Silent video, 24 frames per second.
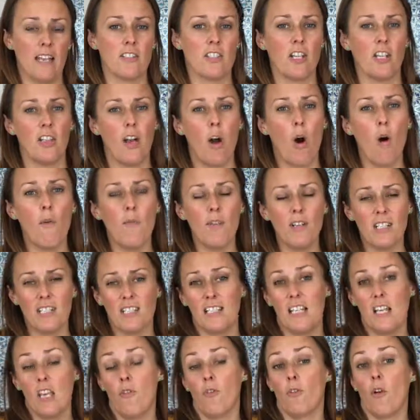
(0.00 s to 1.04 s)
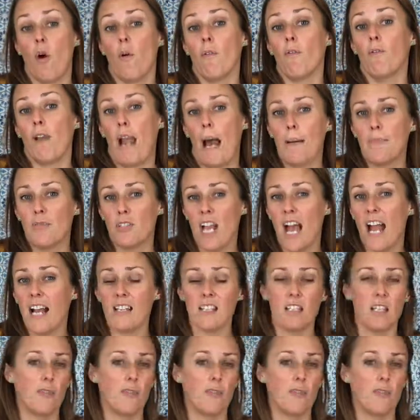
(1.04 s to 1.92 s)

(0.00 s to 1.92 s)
so that obviously you've got flapjacks,